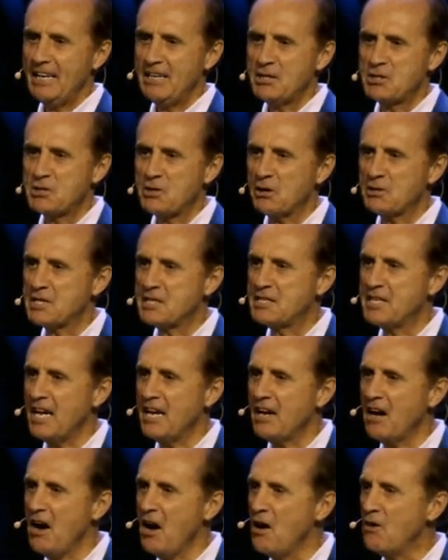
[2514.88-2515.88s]
You start to
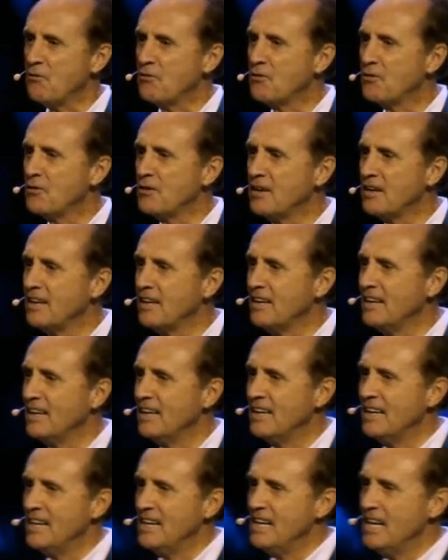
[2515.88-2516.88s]
take off.
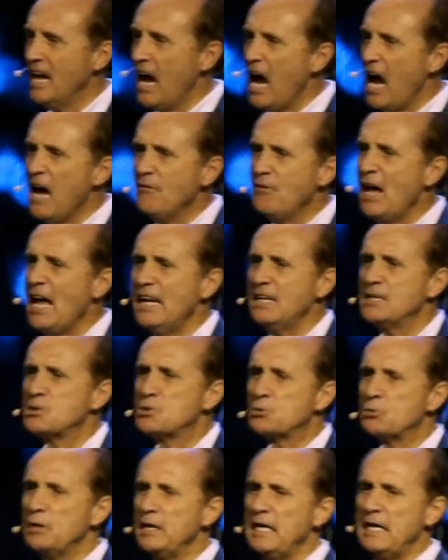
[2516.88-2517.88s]
I've
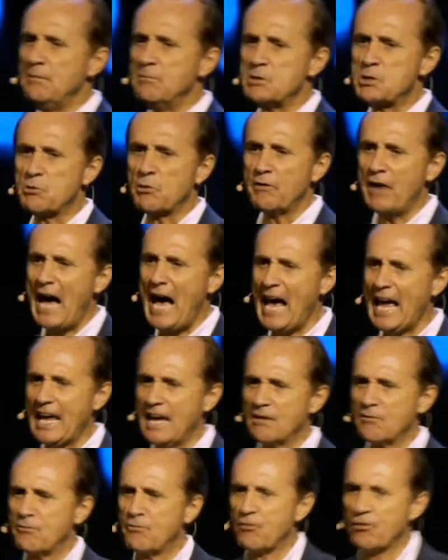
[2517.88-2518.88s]
had dreams where I
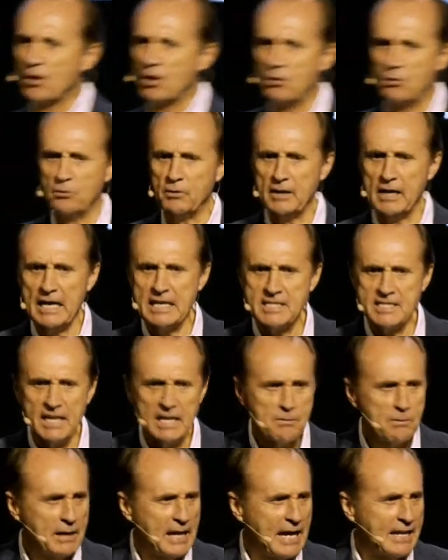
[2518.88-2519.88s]
have flown. Has
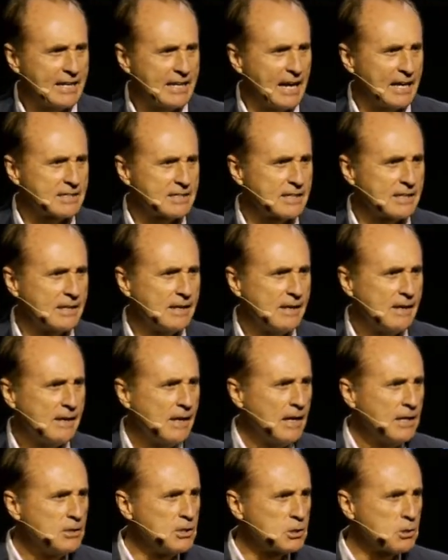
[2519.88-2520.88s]
anyone had that?
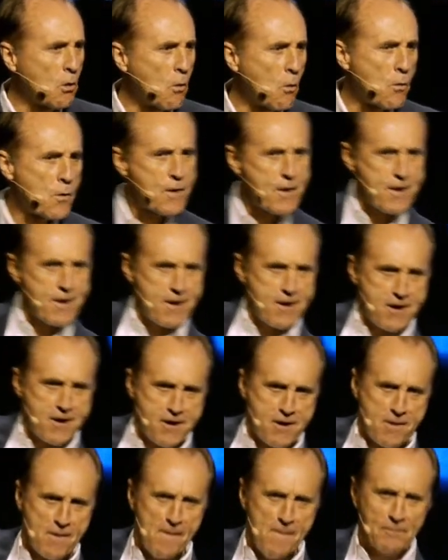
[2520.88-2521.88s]
Just go,
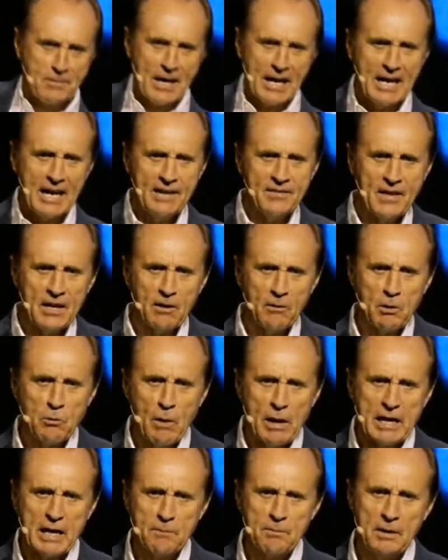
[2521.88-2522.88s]
and then when you
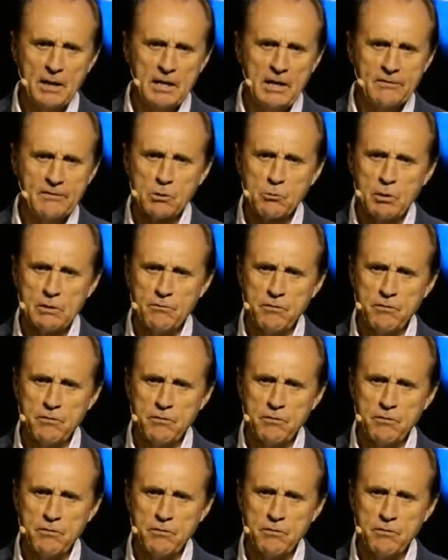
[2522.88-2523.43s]
wake up, you have to